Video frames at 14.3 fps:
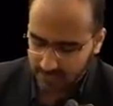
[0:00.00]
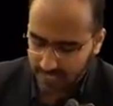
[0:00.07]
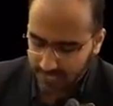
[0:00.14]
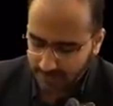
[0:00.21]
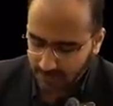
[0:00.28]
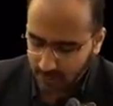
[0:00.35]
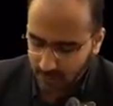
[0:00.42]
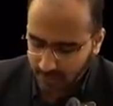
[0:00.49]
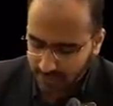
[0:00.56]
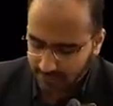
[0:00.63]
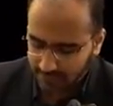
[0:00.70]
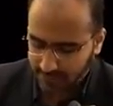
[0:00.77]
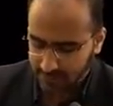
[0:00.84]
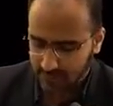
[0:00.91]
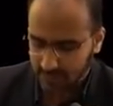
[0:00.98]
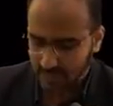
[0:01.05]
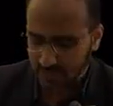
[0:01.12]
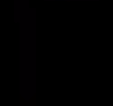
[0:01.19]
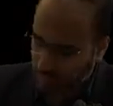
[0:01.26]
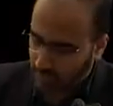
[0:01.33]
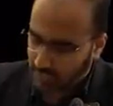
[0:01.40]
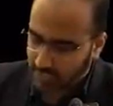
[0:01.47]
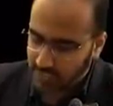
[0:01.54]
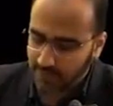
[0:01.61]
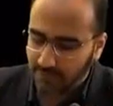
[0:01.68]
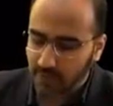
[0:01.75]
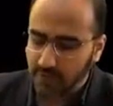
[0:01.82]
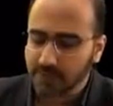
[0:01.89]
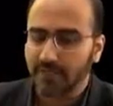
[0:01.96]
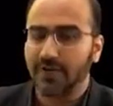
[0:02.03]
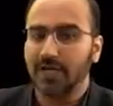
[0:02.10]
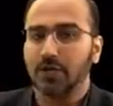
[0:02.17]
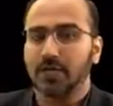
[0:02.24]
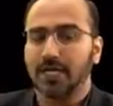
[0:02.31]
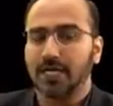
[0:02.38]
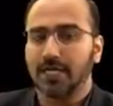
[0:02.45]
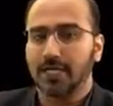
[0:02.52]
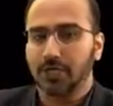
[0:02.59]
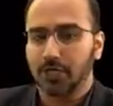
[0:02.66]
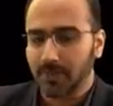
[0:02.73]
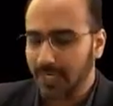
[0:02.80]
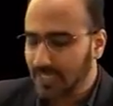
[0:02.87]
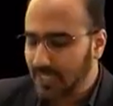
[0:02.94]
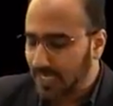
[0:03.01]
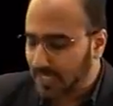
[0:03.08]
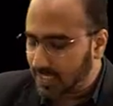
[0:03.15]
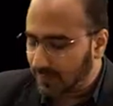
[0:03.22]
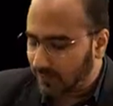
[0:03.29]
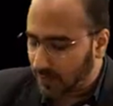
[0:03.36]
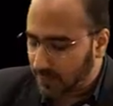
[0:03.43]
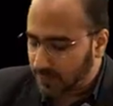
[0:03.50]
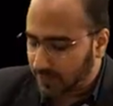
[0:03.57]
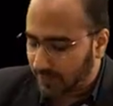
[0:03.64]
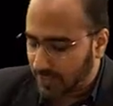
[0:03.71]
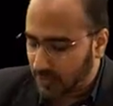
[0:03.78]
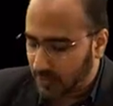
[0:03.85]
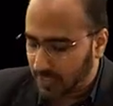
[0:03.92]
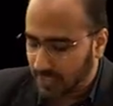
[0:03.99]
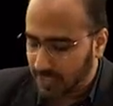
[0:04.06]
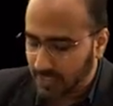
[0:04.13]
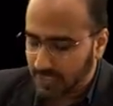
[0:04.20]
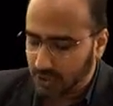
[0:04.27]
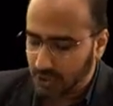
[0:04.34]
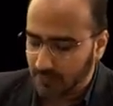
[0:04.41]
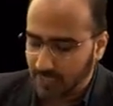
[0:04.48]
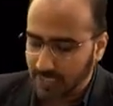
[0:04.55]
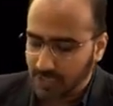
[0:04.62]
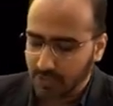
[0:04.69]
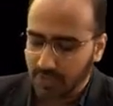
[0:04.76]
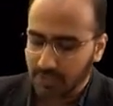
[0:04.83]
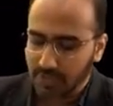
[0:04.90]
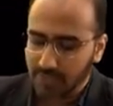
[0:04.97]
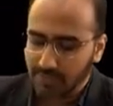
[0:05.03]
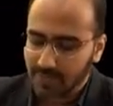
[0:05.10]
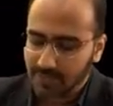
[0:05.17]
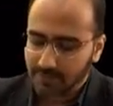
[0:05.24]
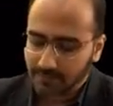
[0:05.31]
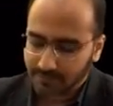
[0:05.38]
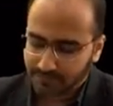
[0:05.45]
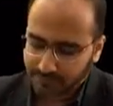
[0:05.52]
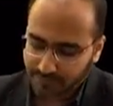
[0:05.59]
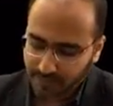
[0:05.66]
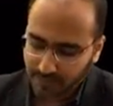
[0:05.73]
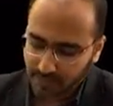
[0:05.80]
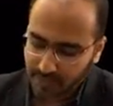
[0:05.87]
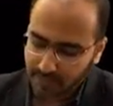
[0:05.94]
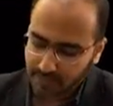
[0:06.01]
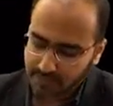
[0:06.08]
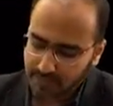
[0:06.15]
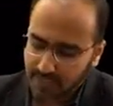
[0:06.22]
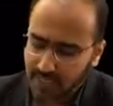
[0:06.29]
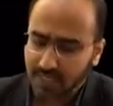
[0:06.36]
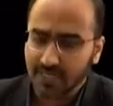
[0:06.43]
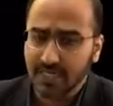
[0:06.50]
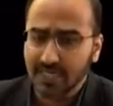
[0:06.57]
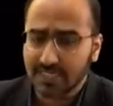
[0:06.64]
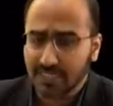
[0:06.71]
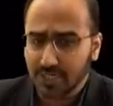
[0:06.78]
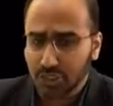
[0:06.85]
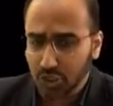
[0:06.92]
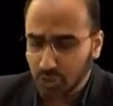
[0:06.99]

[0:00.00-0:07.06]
Capnography. Other forms of endotracheal tube. In the other forms of endotracheal tube, we need to remember this